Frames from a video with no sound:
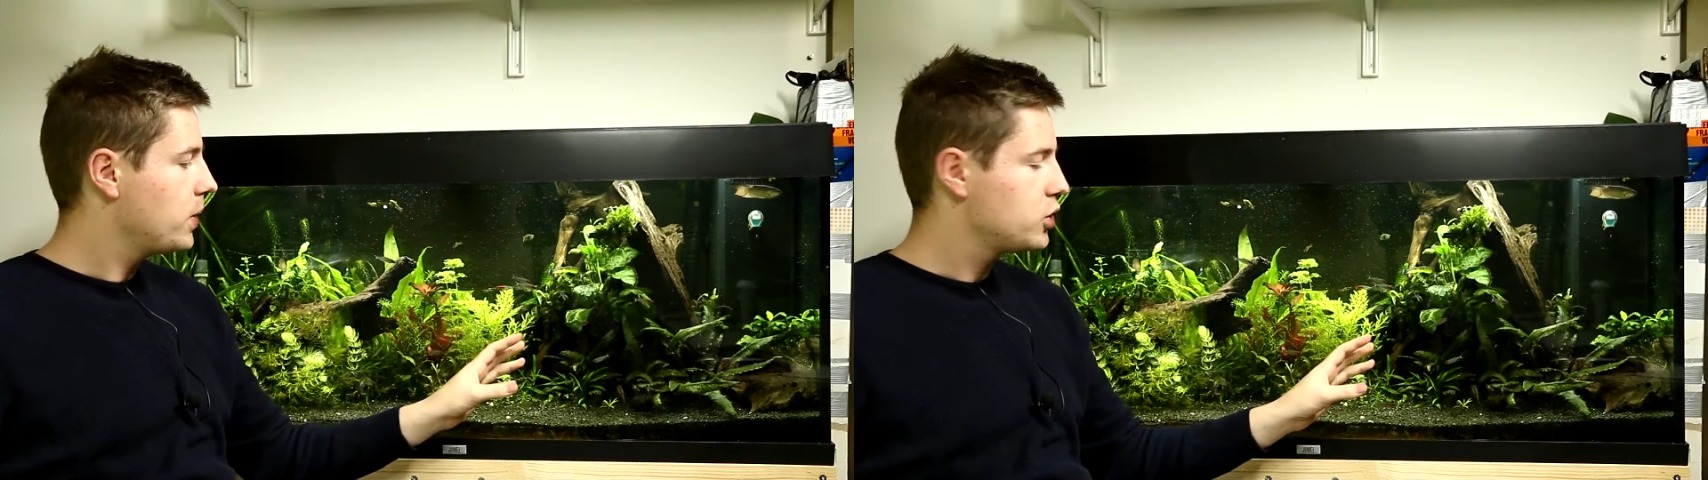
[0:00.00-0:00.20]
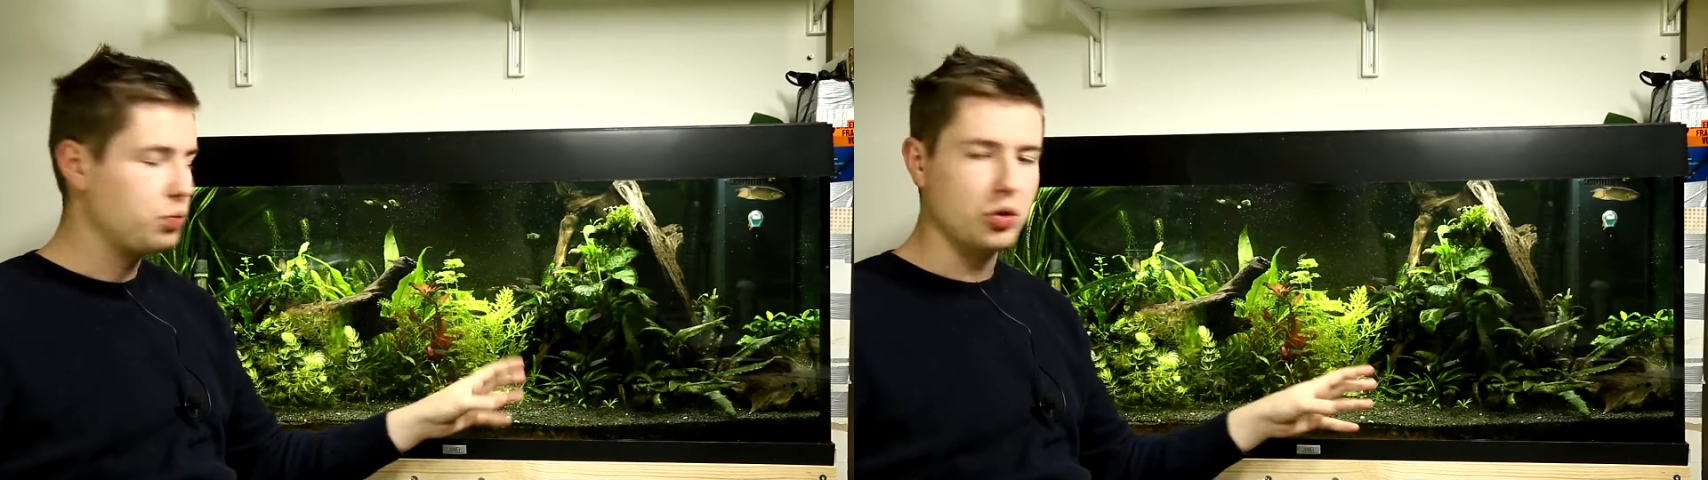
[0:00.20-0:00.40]

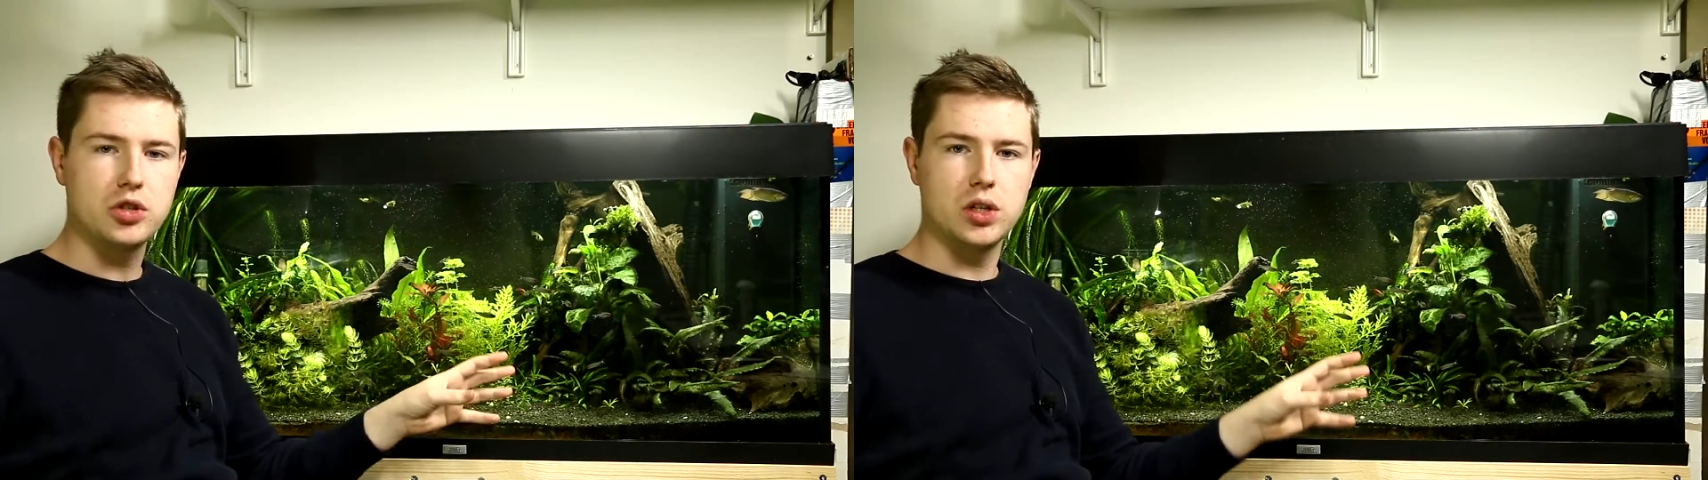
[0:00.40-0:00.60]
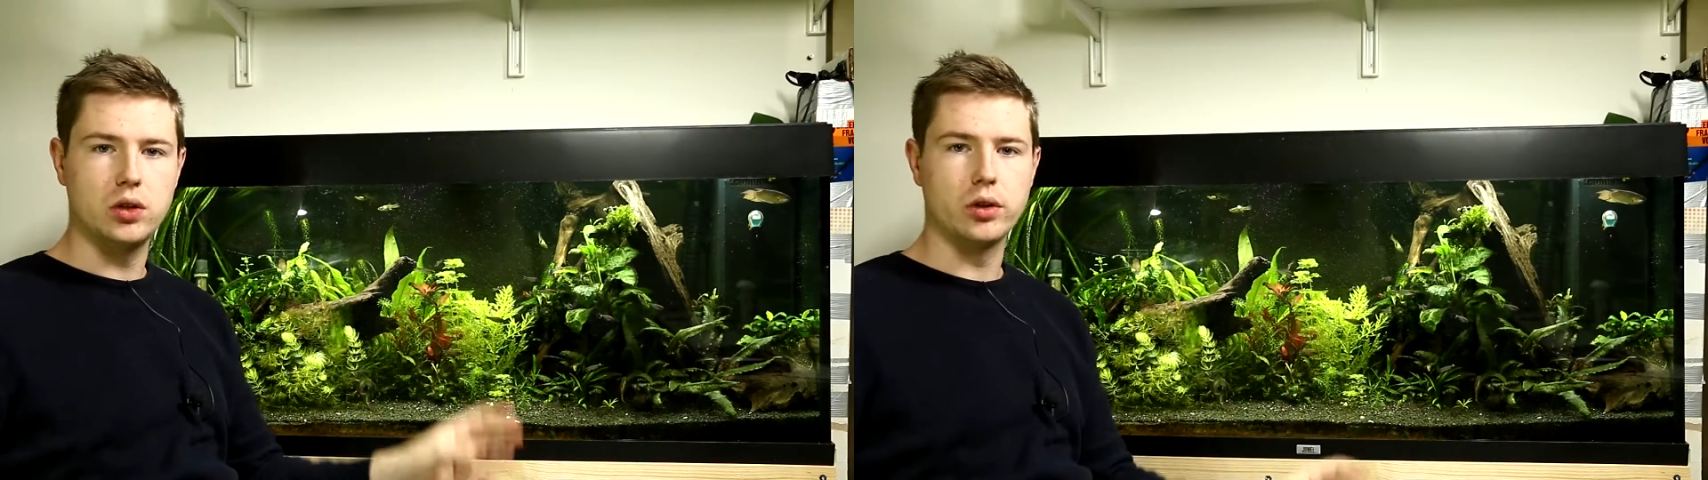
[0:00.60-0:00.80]

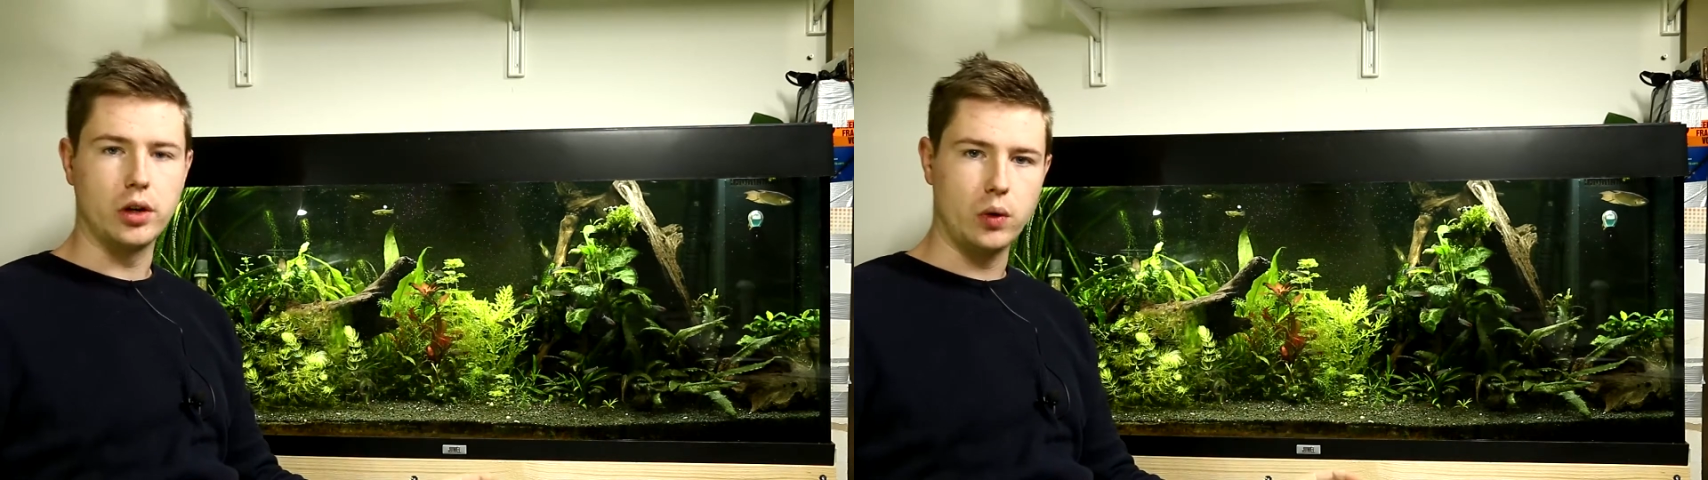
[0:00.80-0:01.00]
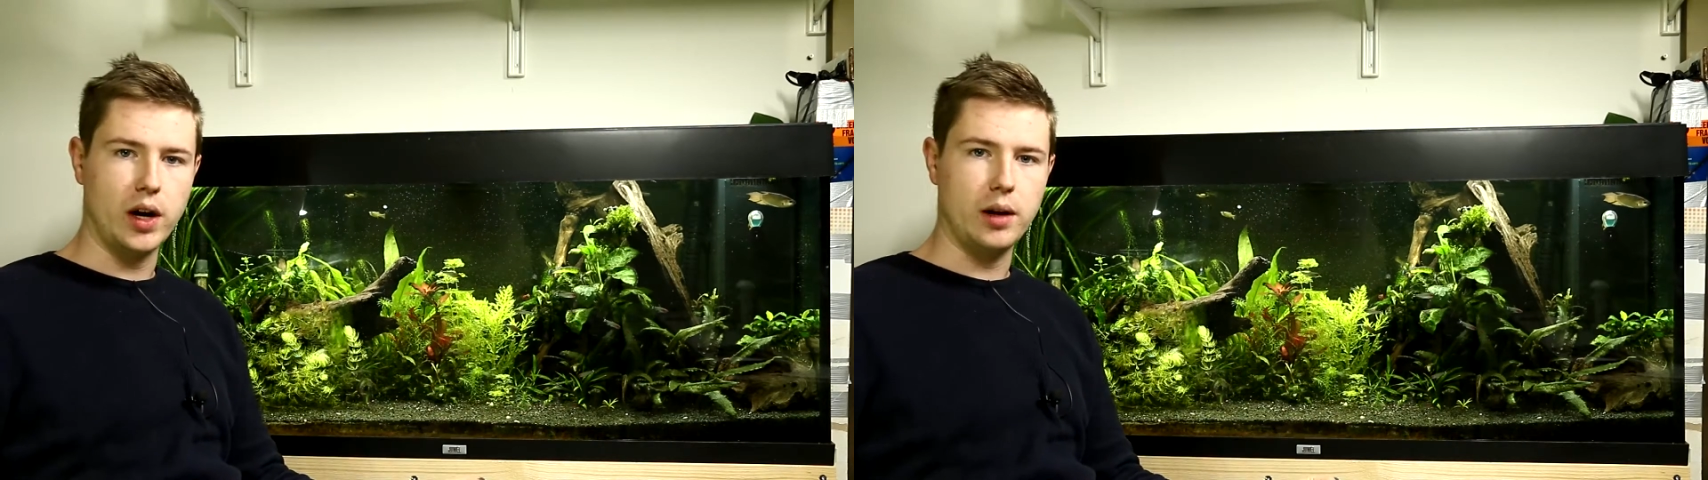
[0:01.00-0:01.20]
spots in your
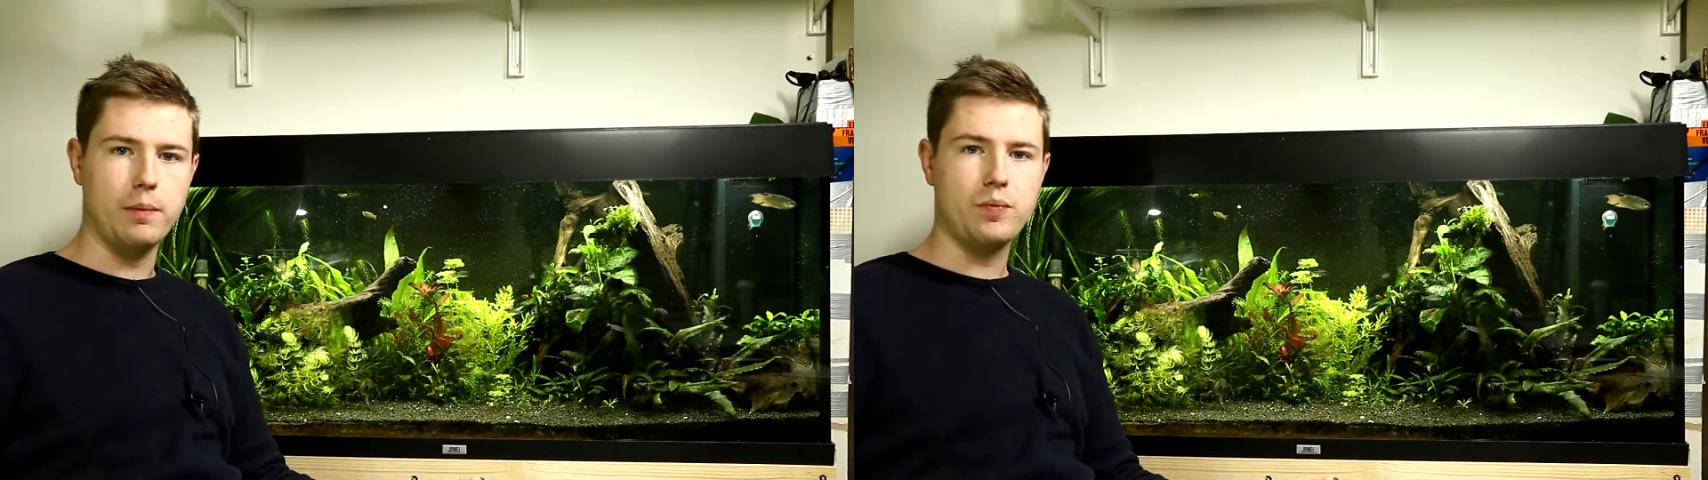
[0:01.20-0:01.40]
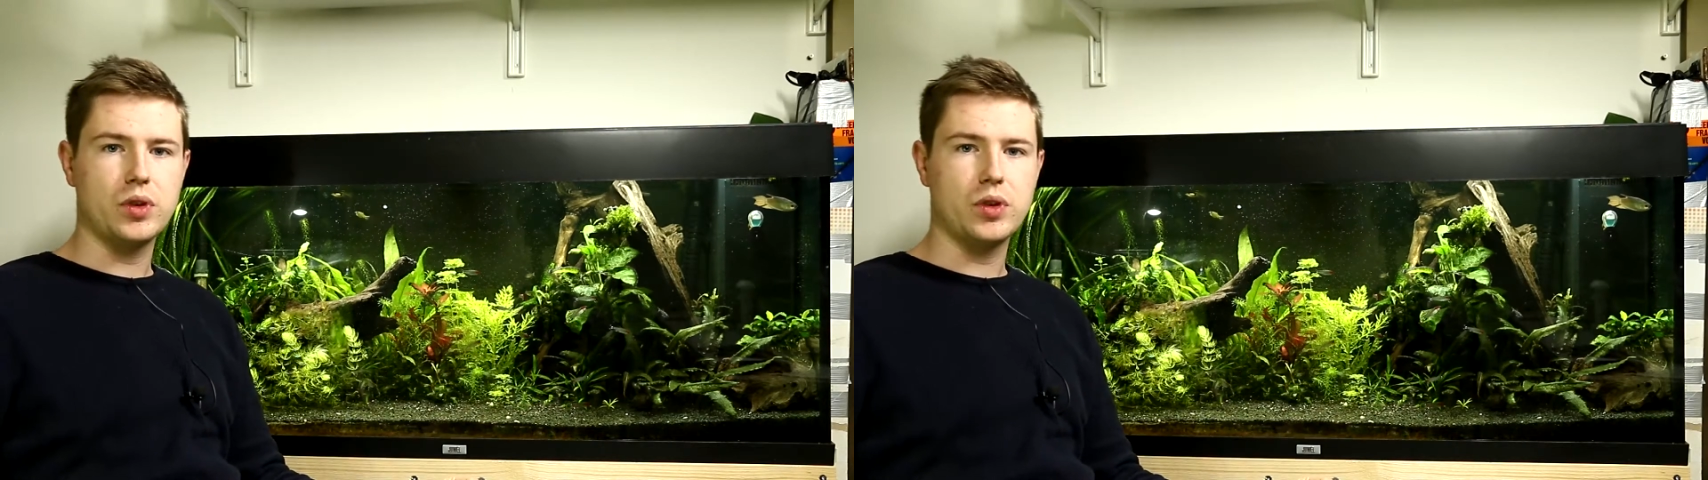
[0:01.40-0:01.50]
aquarium?